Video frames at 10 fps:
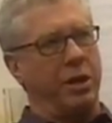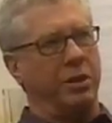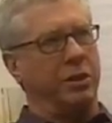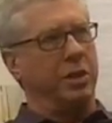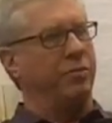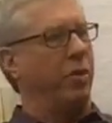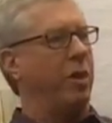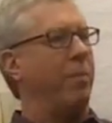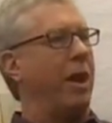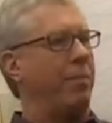is is
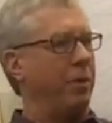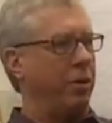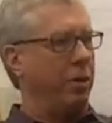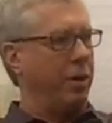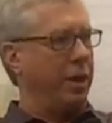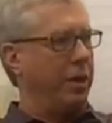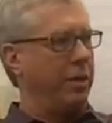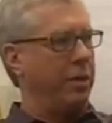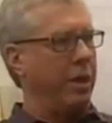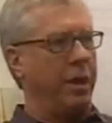very popular
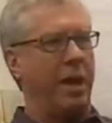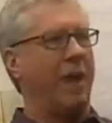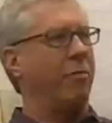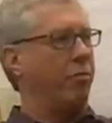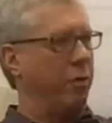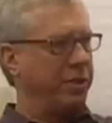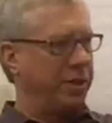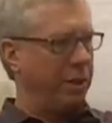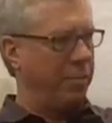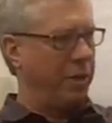in uh, in high
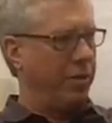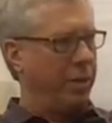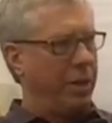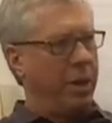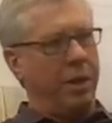performance compute